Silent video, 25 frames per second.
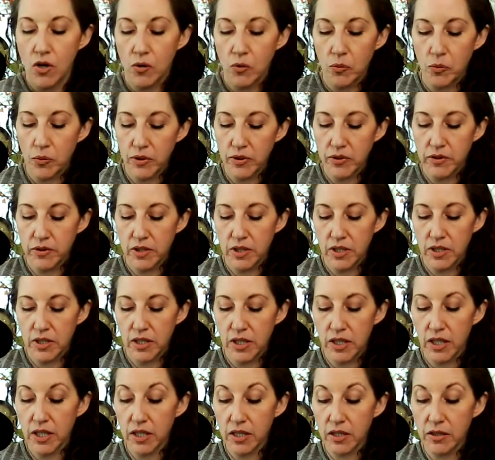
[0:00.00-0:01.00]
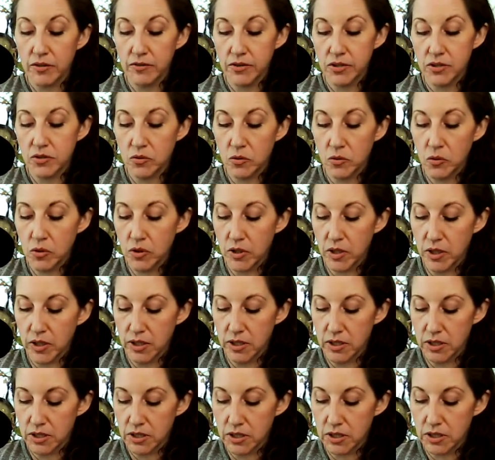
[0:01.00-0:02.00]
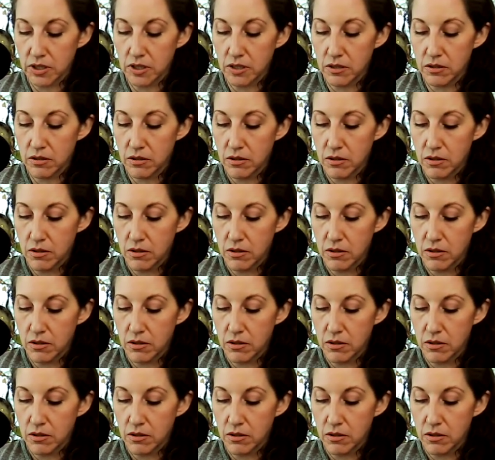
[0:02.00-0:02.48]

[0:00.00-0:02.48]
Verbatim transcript: with the King of Swords,